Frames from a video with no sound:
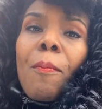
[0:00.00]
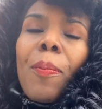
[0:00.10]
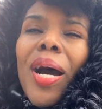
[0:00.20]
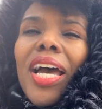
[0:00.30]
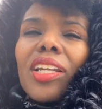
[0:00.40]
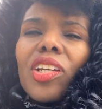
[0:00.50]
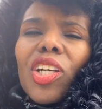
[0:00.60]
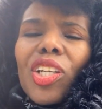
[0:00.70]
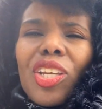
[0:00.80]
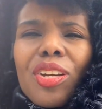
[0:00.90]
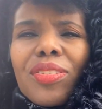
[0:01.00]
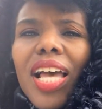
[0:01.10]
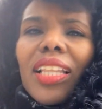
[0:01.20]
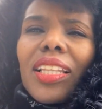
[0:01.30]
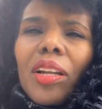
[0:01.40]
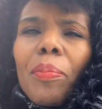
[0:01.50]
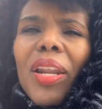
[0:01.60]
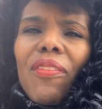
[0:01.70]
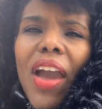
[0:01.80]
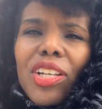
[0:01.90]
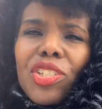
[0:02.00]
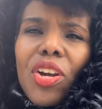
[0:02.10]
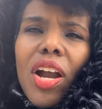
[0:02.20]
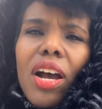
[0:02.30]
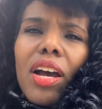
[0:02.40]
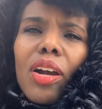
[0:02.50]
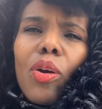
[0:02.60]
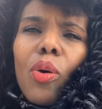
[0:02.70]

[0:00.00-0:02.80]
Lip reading: but could use that little bit of extra,